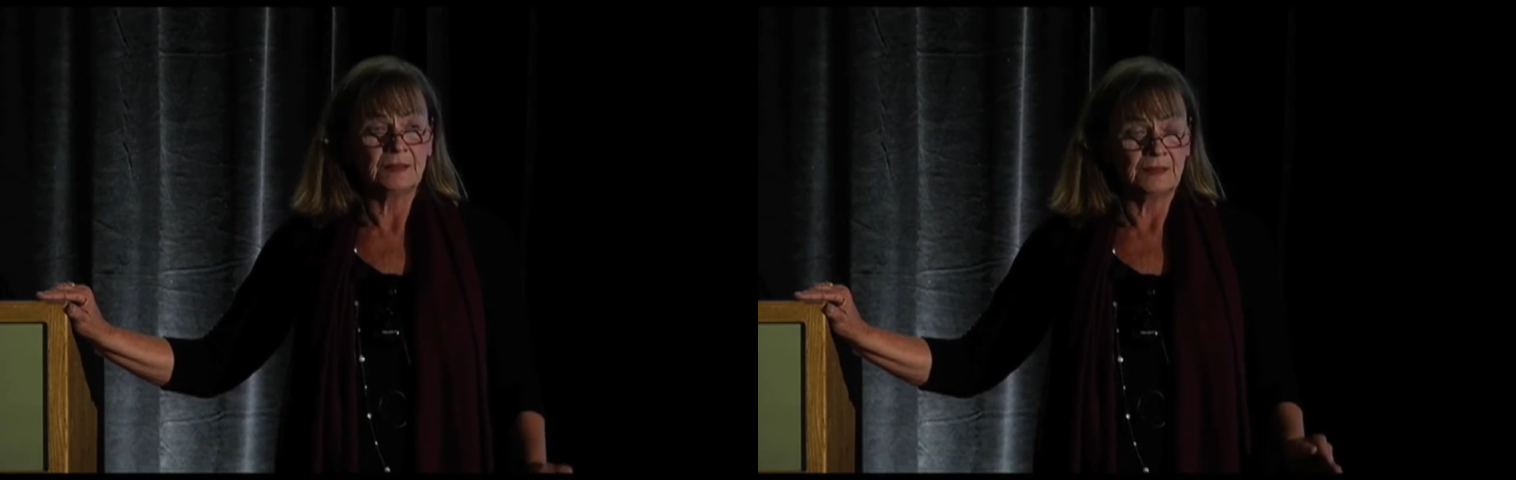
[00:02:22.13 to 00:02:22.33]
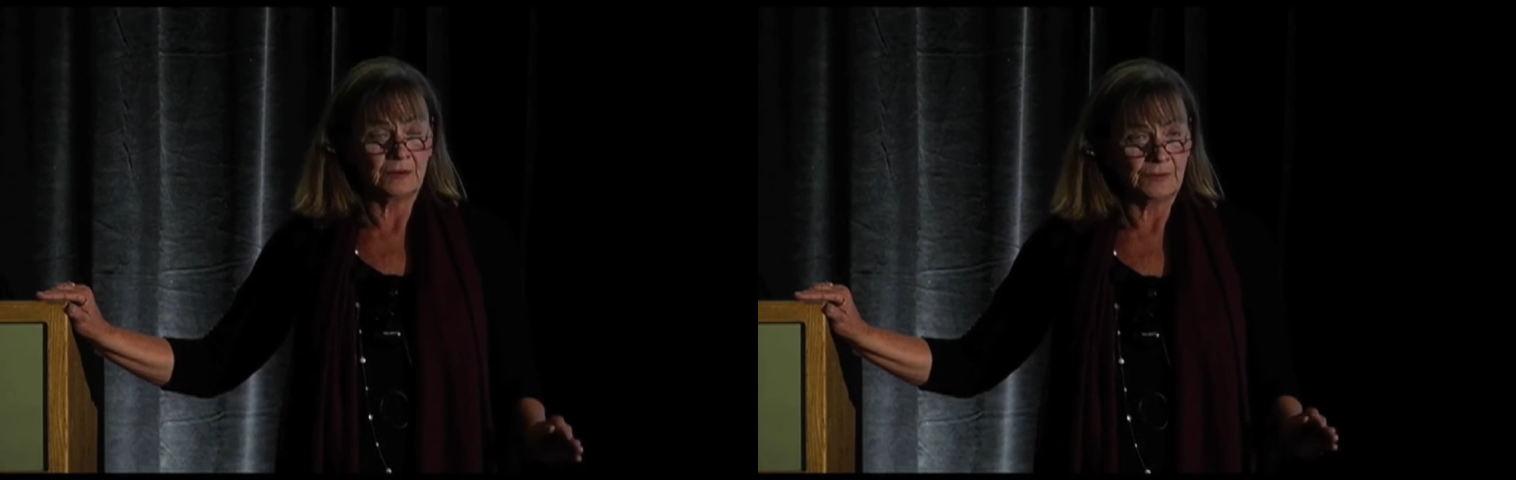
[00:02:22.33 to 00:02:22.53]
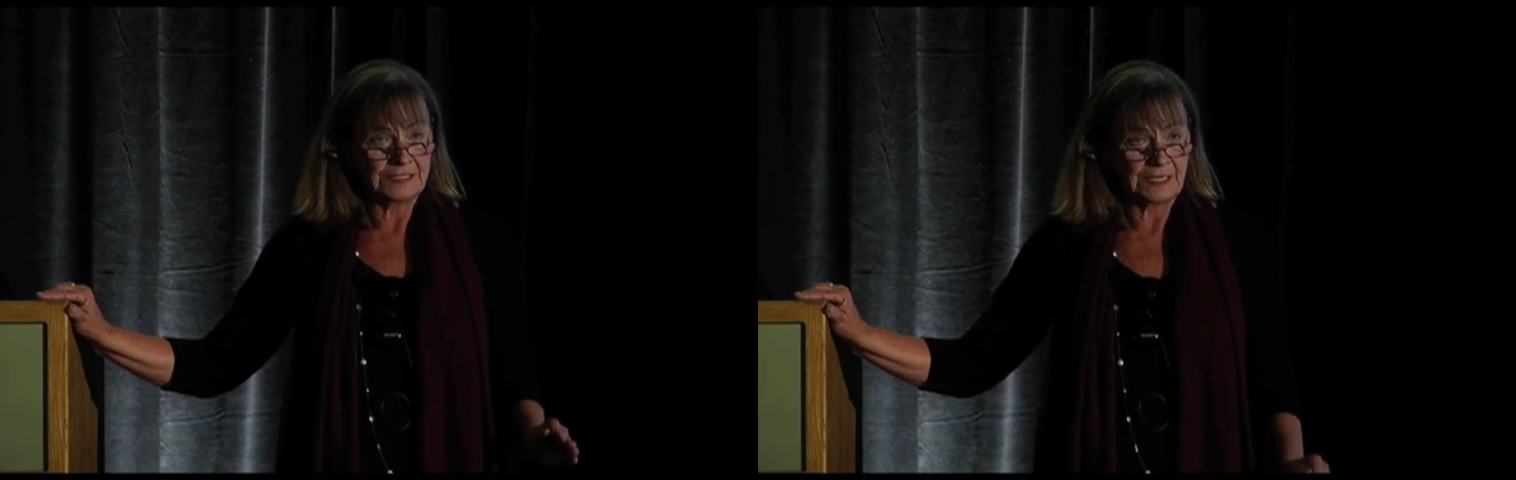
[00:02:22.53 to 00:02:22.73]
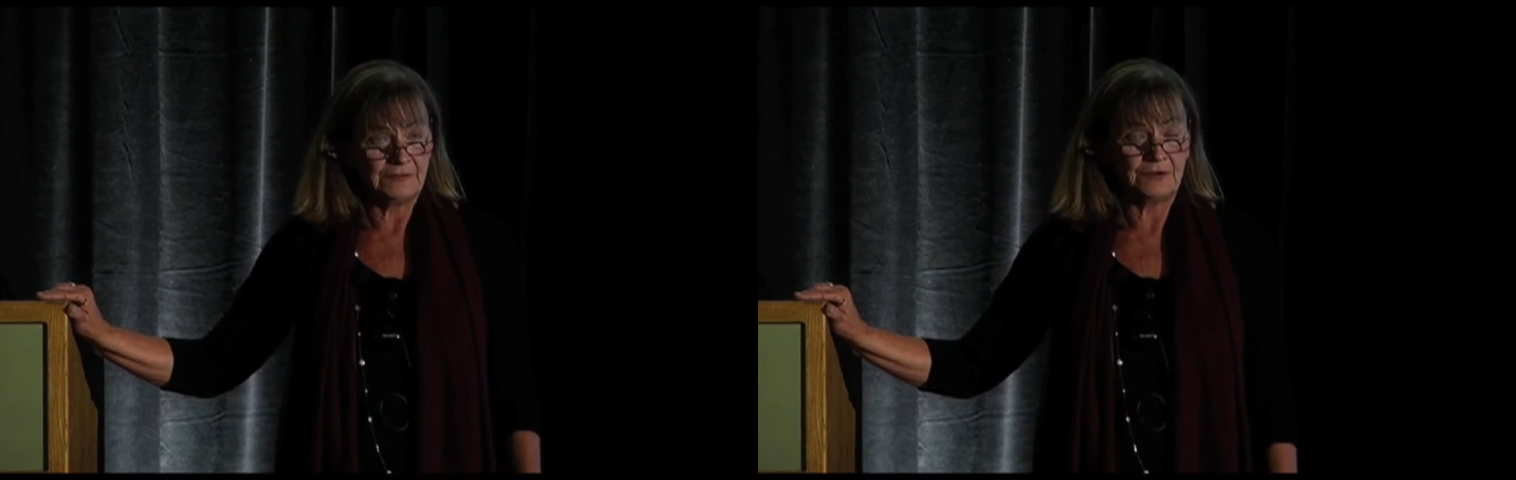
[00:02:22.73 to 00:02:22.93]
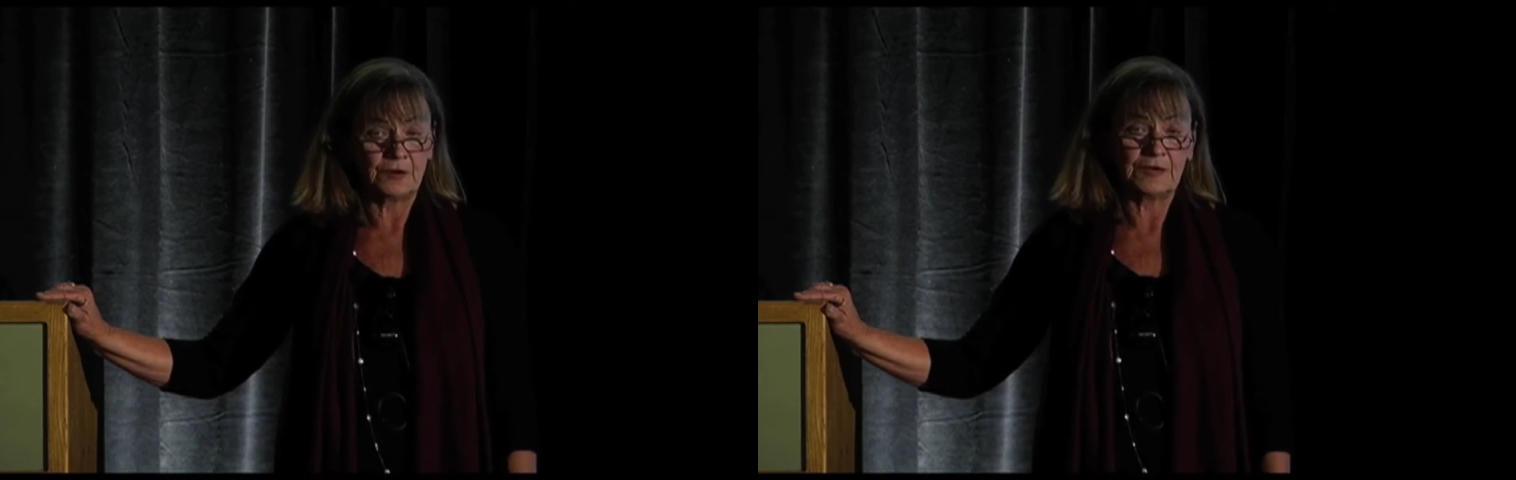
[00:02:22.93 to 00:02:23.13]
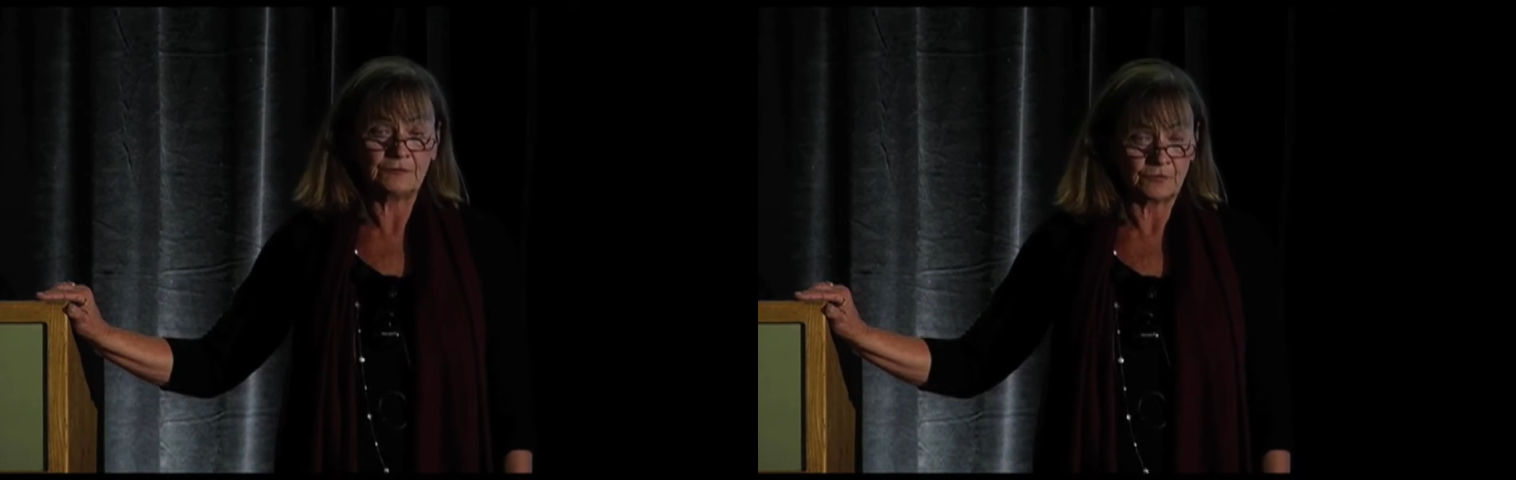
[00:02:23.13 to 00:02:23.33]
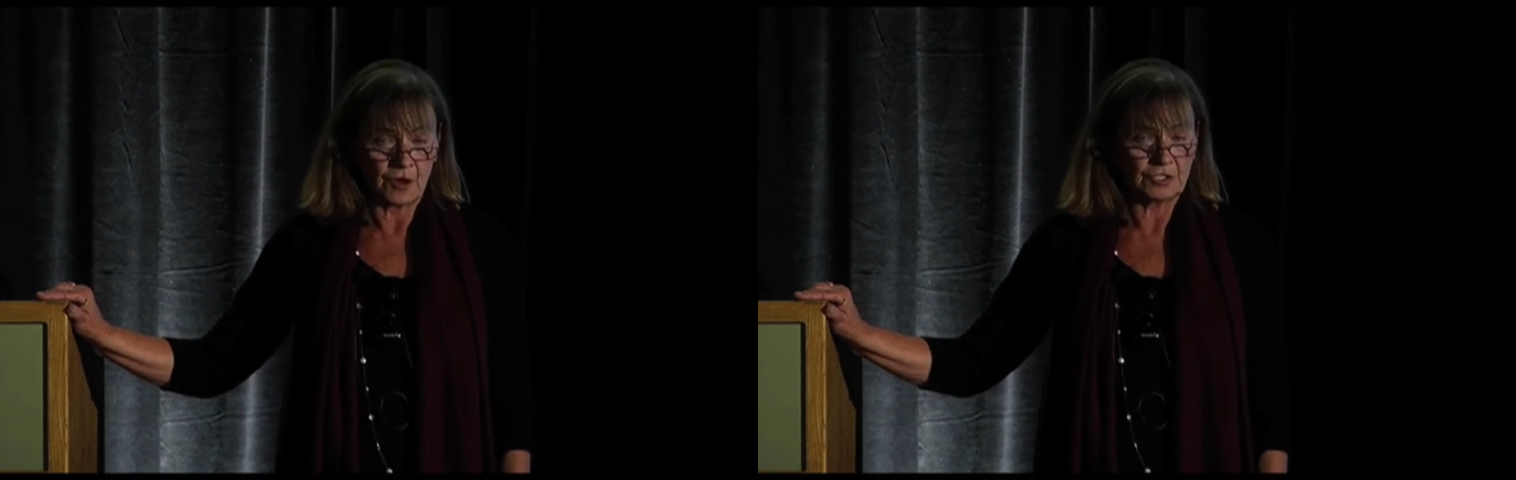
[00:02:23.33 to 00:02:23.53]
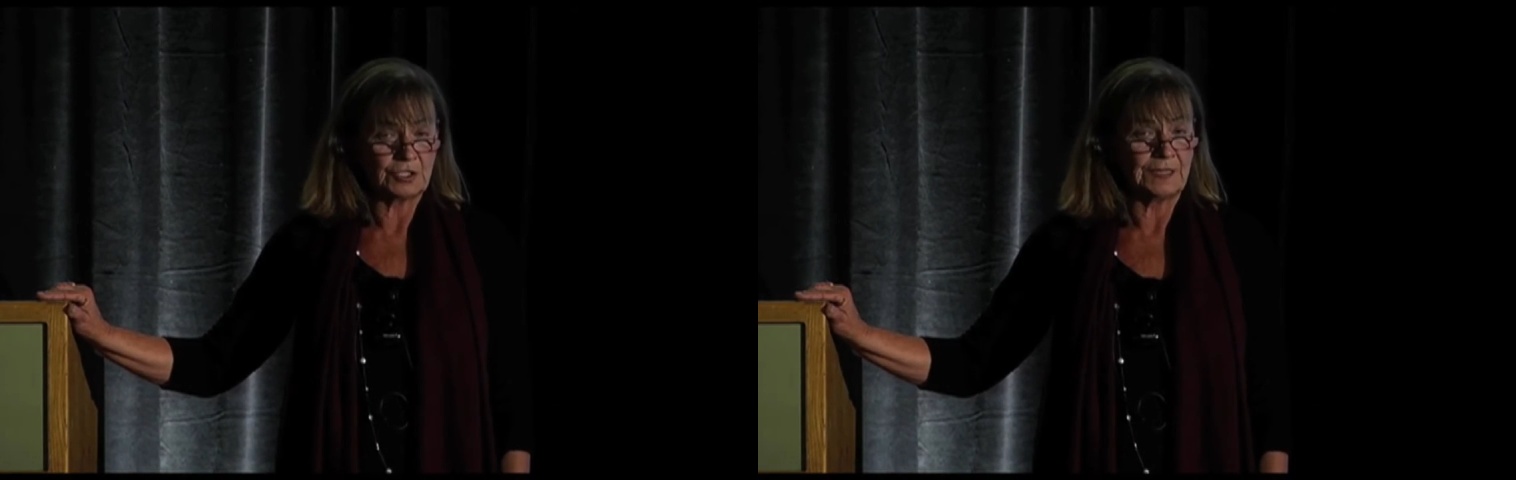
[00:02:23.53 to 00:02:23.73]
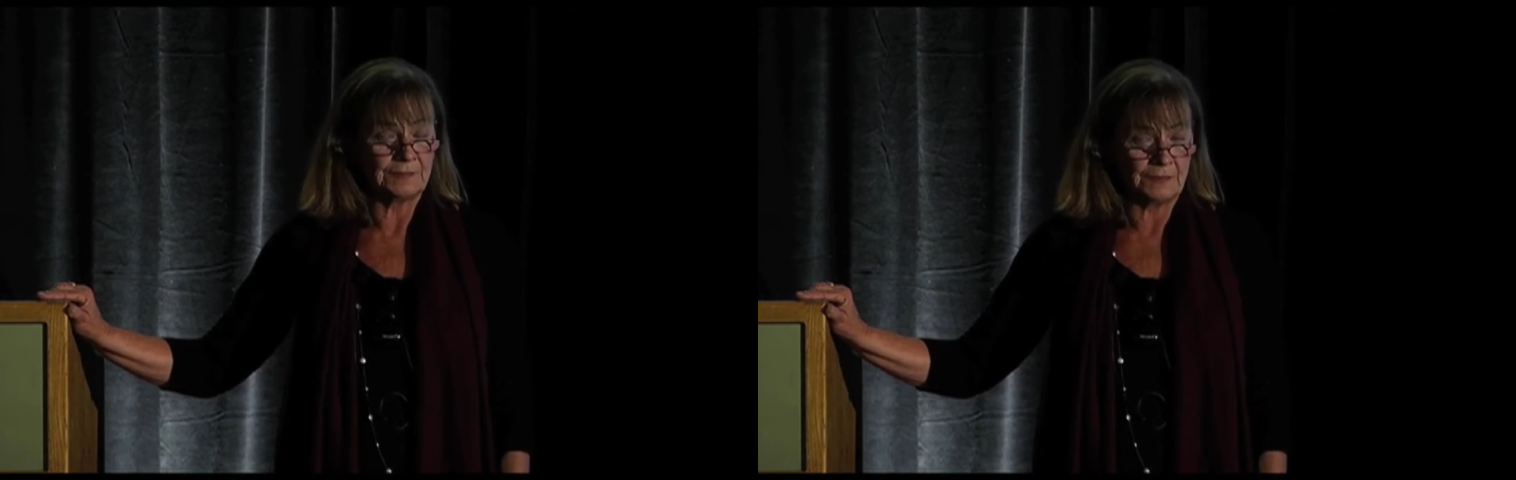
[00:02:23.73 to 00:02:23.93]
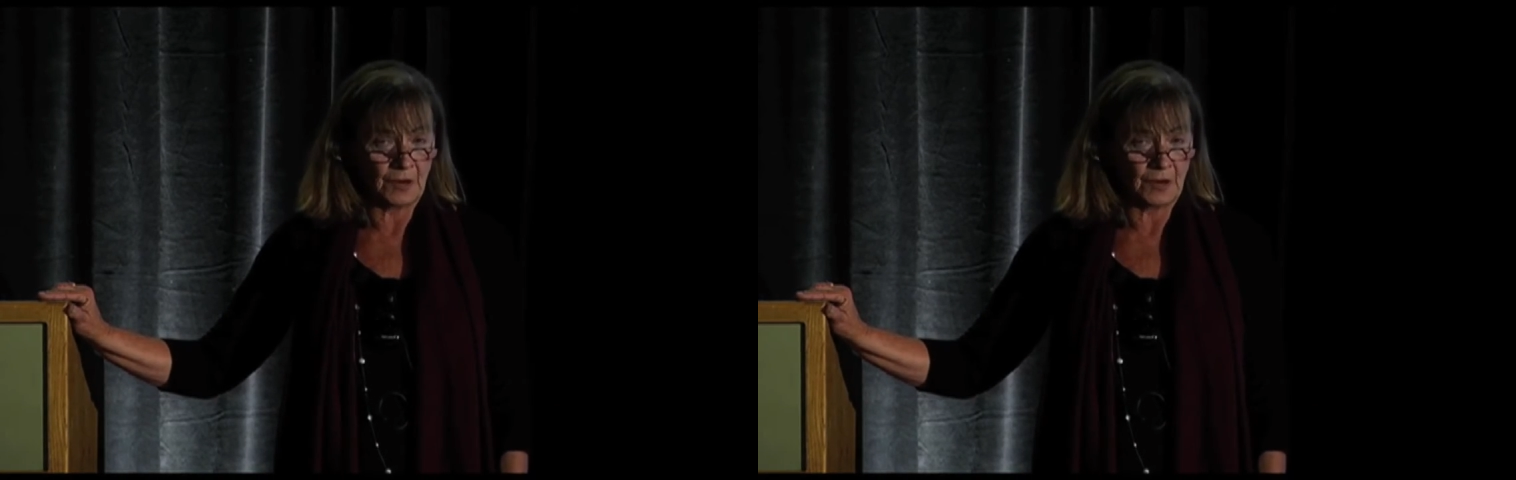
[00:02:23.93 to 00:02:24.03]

there was a very fraudulent